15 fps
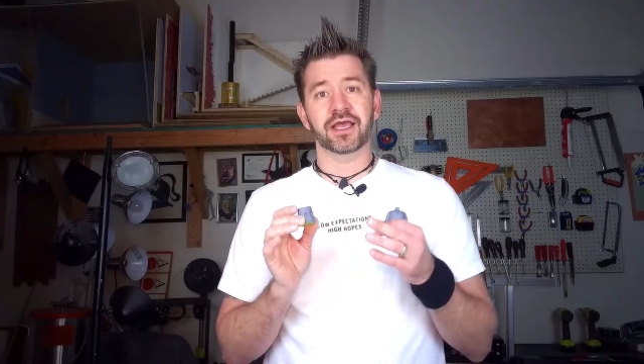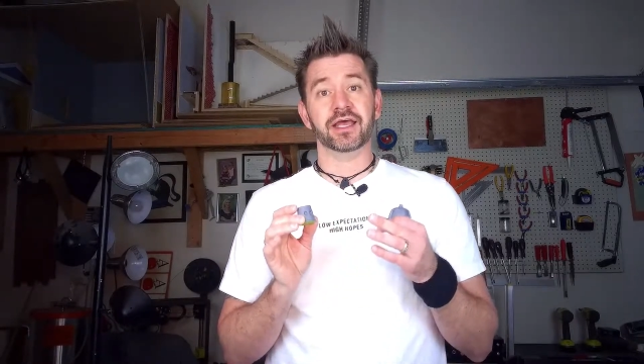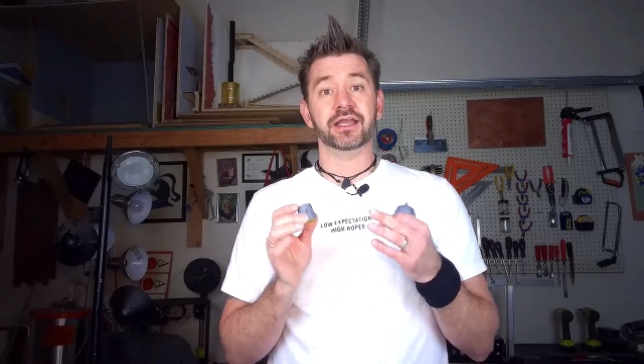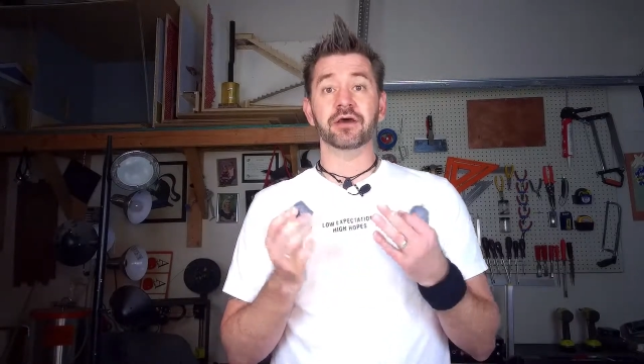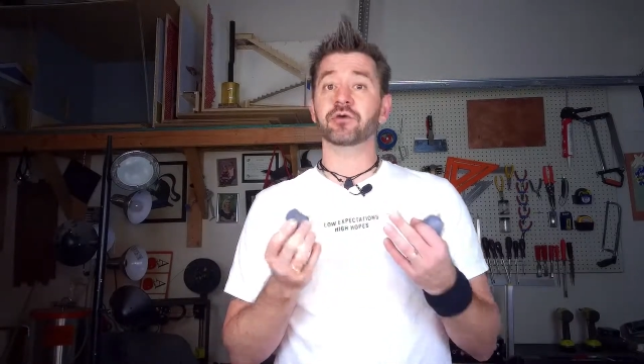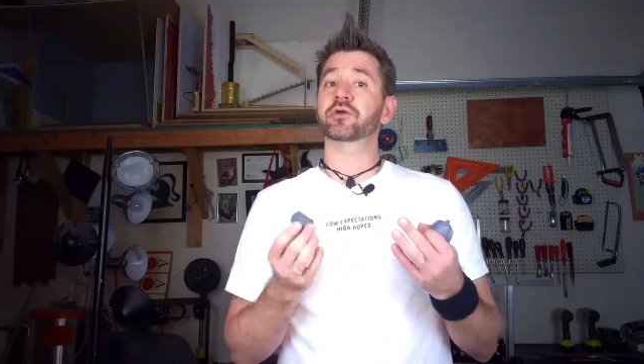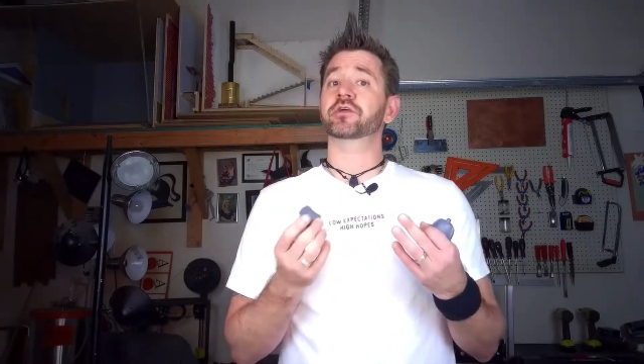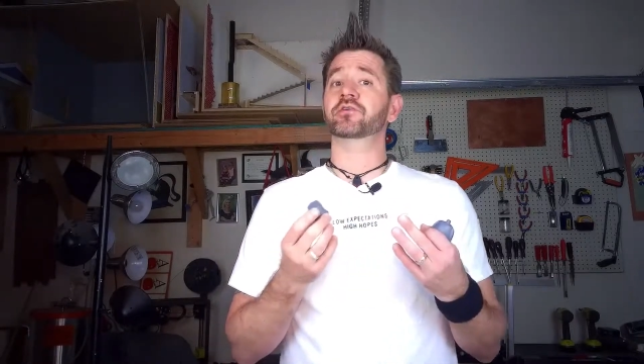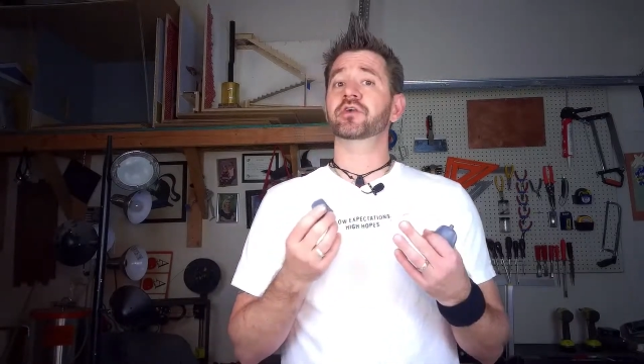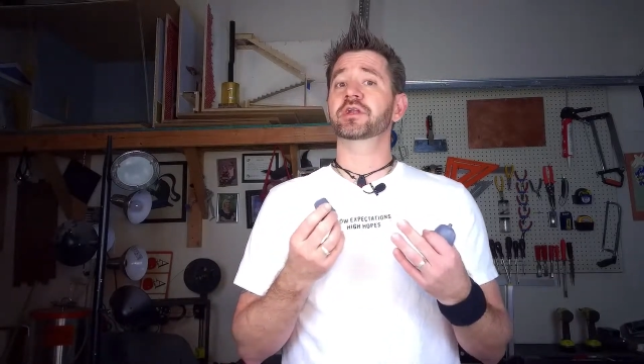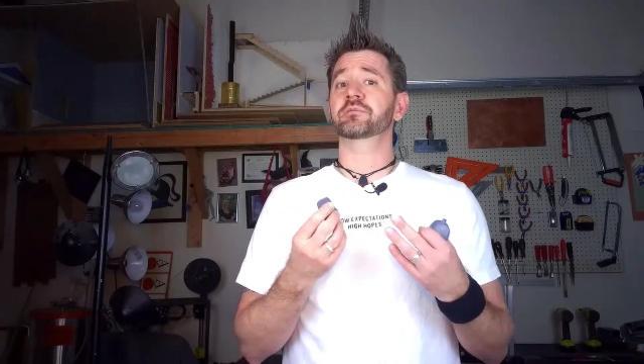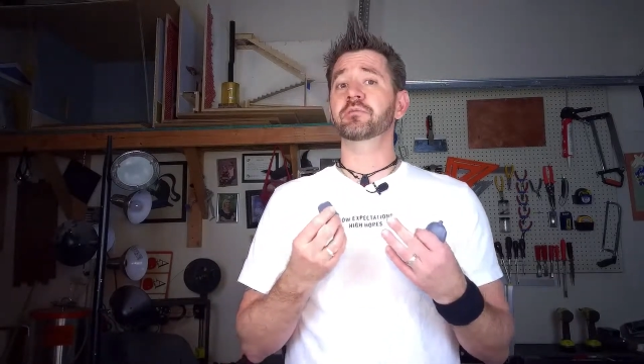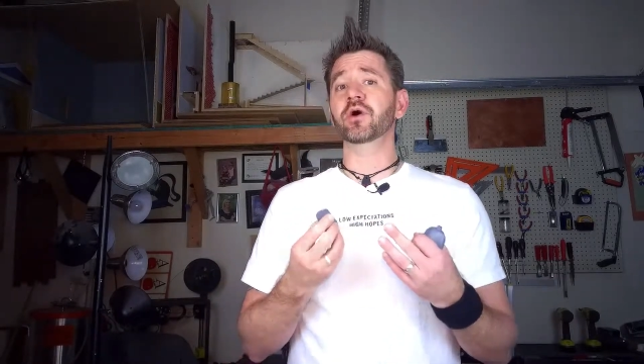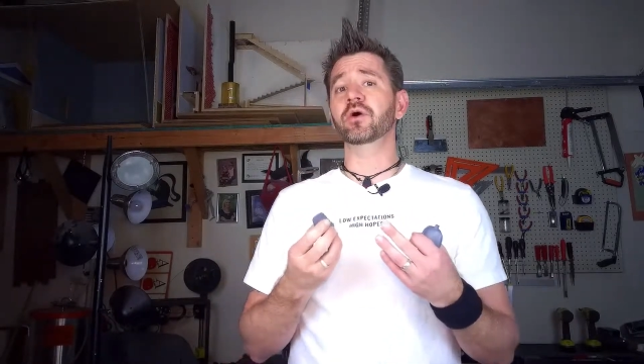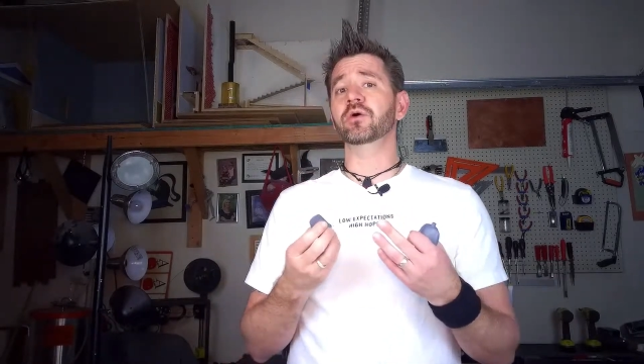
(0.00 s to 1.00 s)
and now I want to
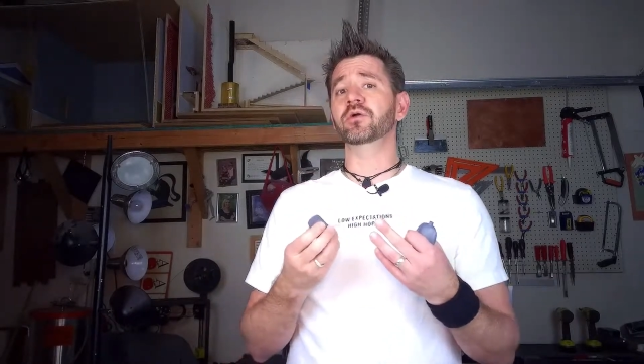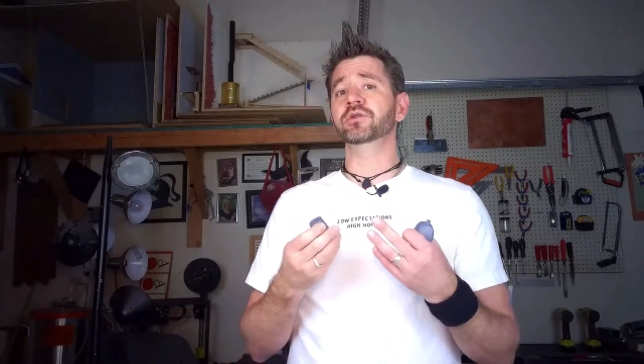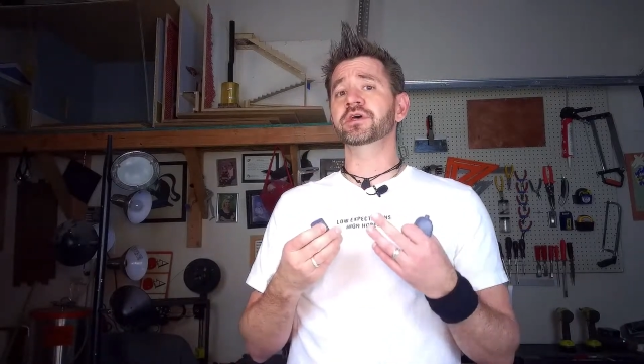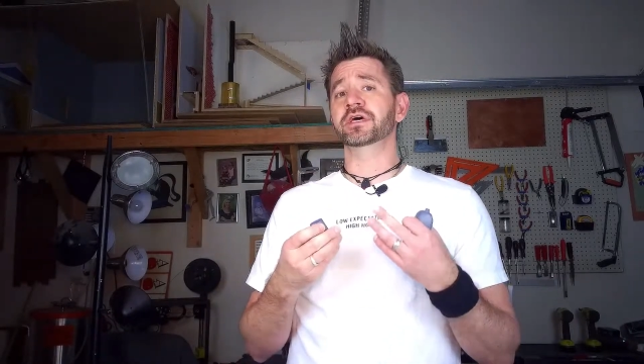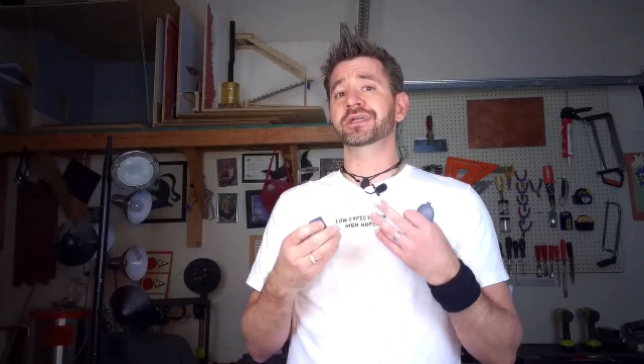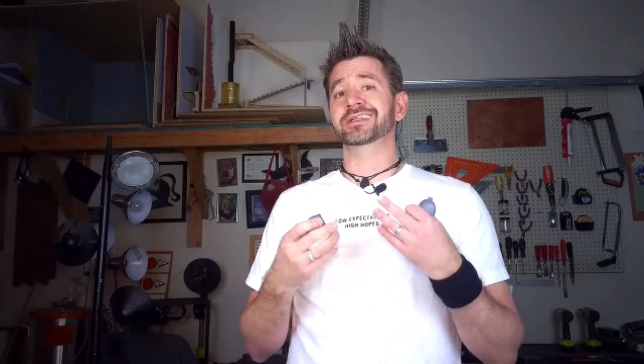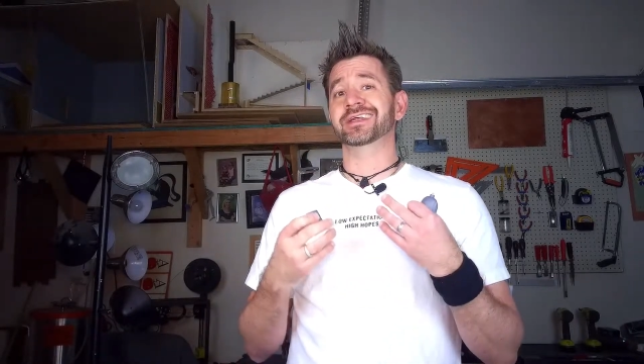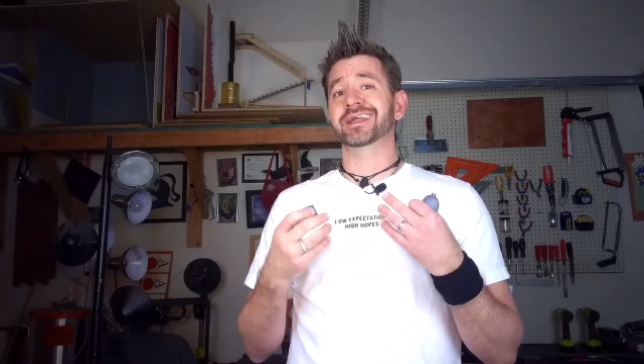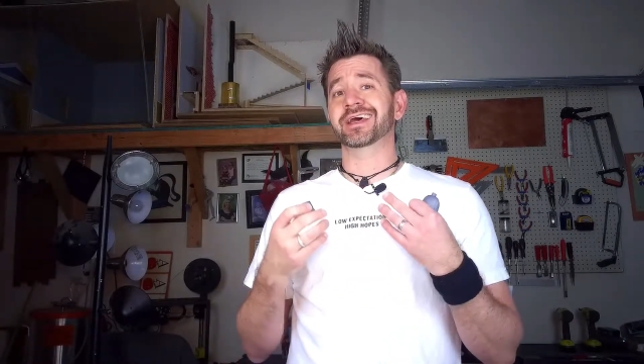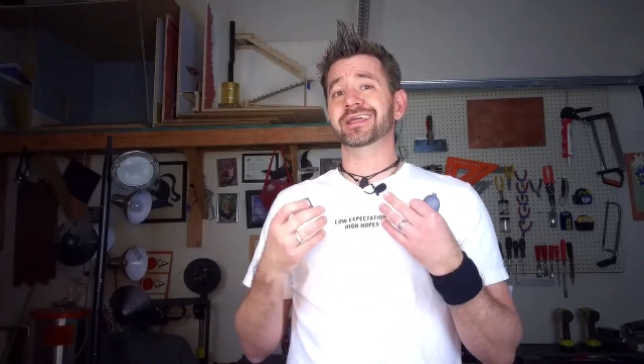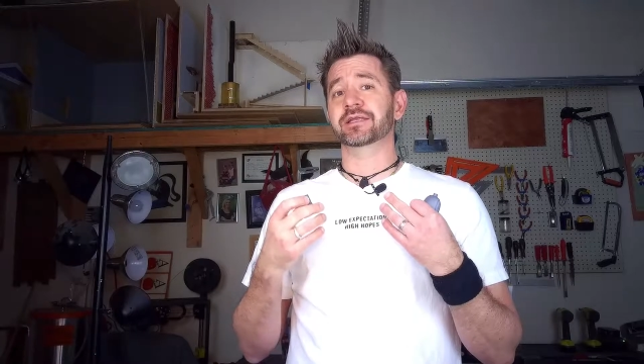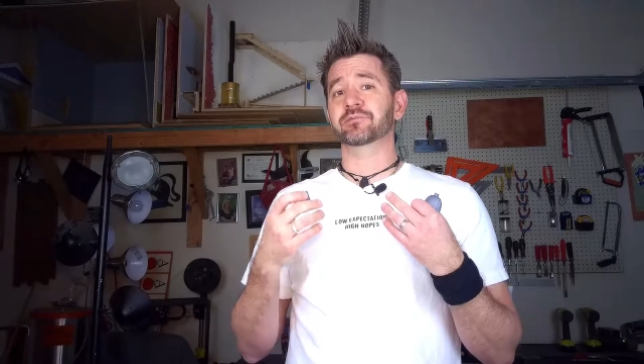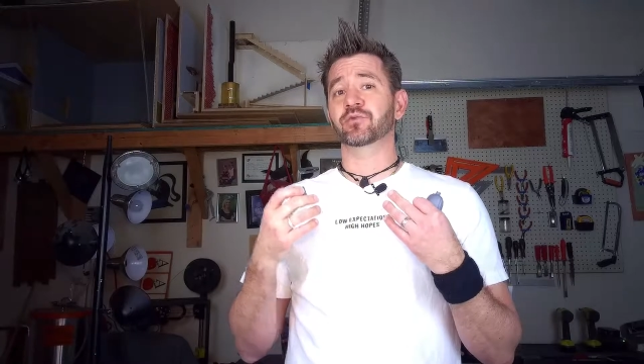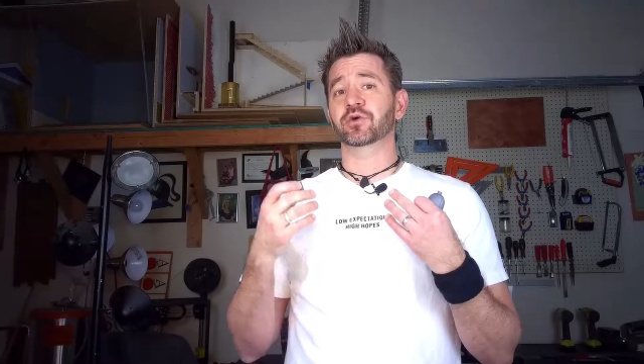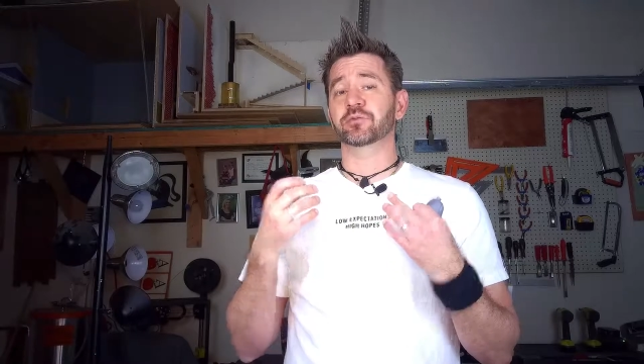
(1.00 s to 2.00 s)
create a mold that I can